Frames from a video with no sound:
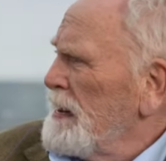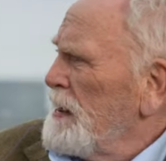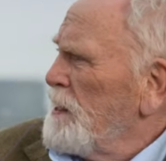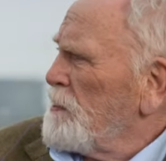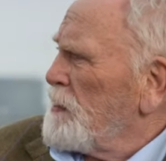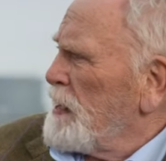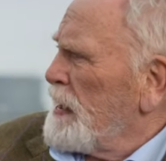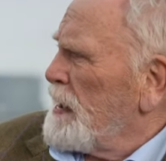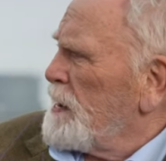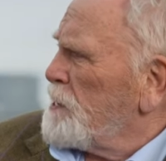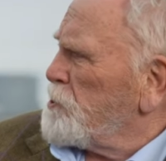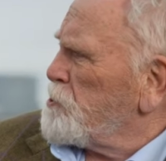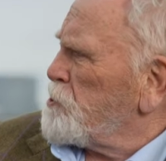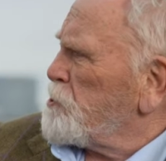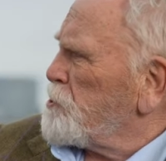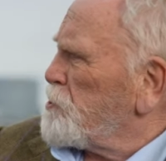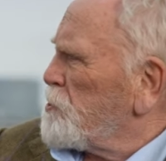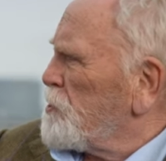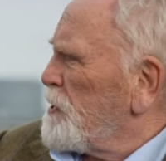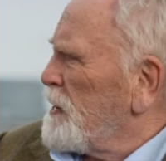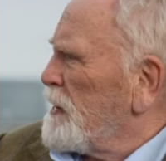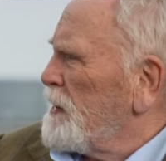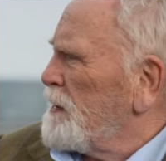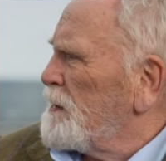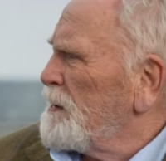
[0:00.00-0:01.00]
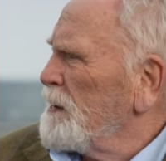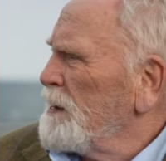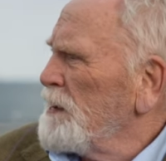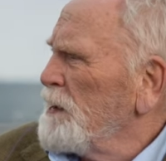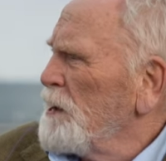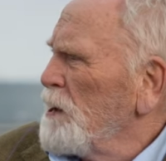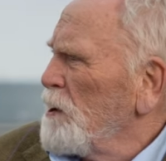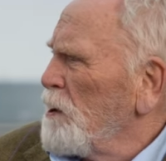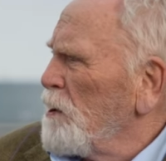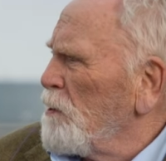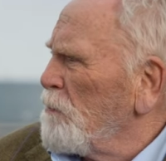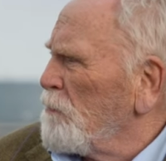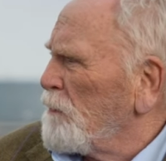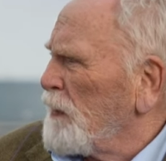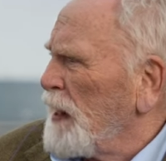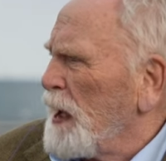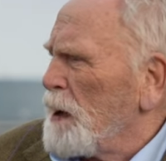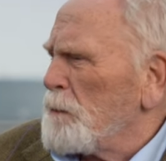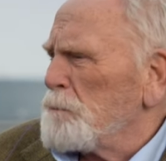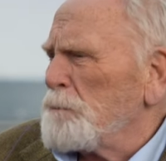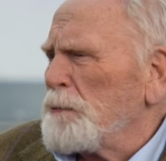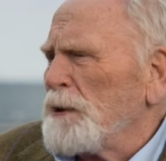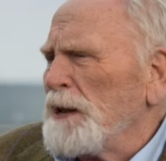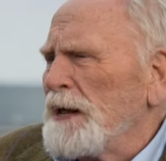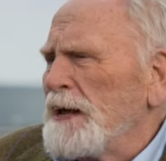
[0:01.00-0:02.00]
the history of
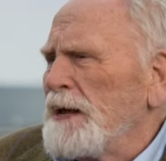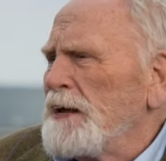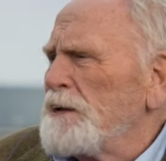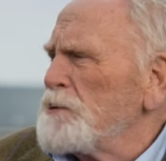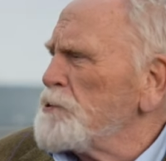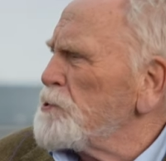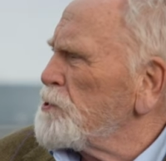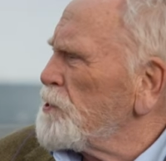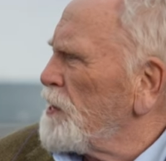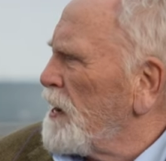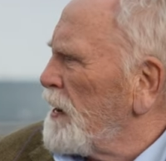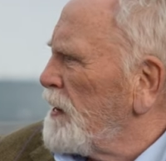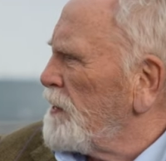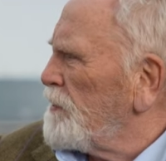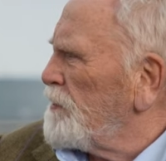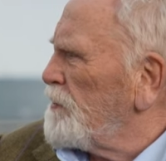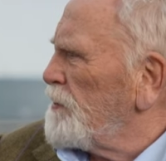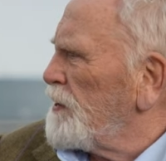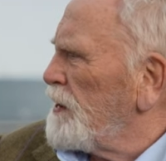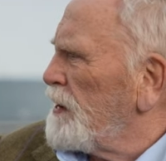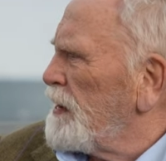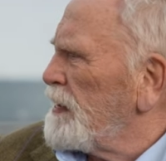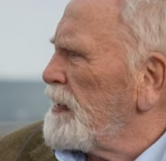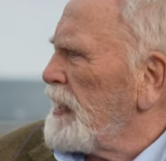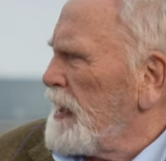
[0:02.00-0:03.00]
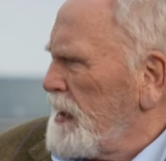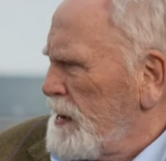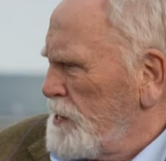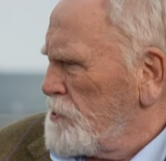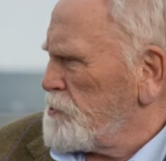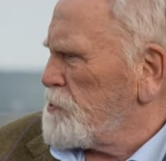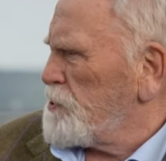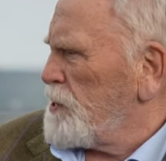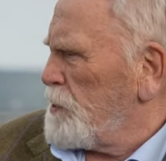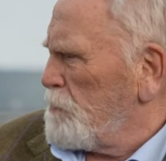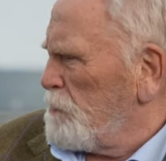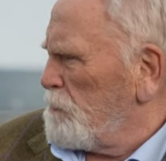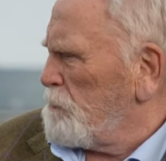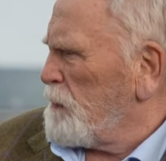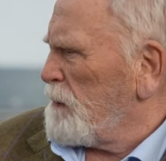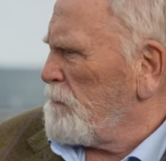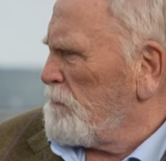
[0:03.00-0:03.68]
that place. And uh, yes, he would be